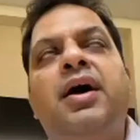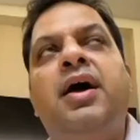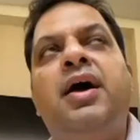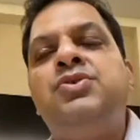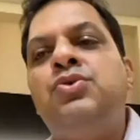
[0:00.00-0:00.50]

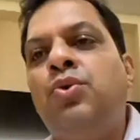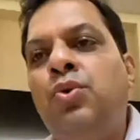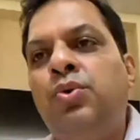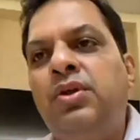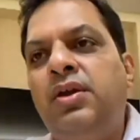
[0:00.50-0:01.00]
as you
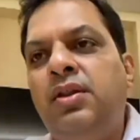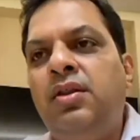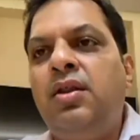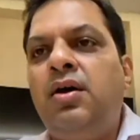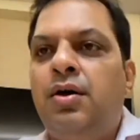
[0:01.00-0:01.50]
know, the
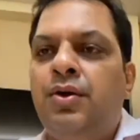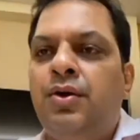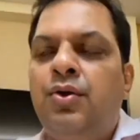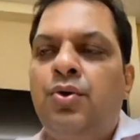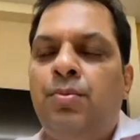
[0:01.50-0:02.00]

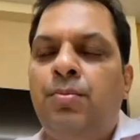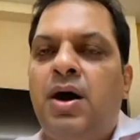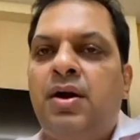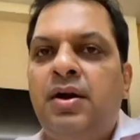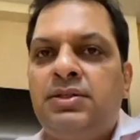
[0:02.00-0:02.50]
in
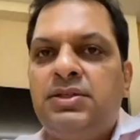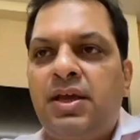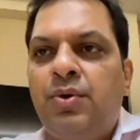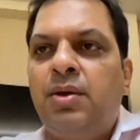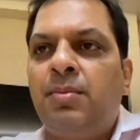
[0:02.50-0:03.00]
markets,
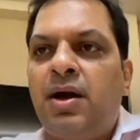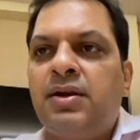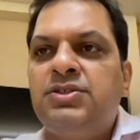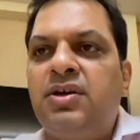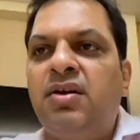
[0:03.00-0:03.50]
equity
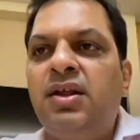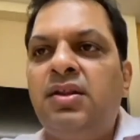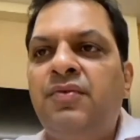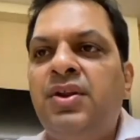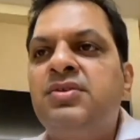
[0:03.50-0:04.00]
markets, generally
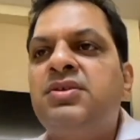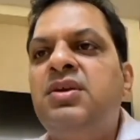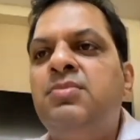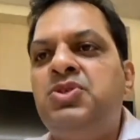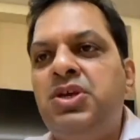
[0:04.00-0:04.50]
the winners
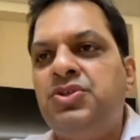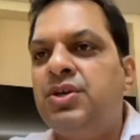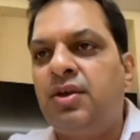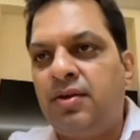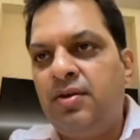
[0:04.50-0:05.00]
keep changing.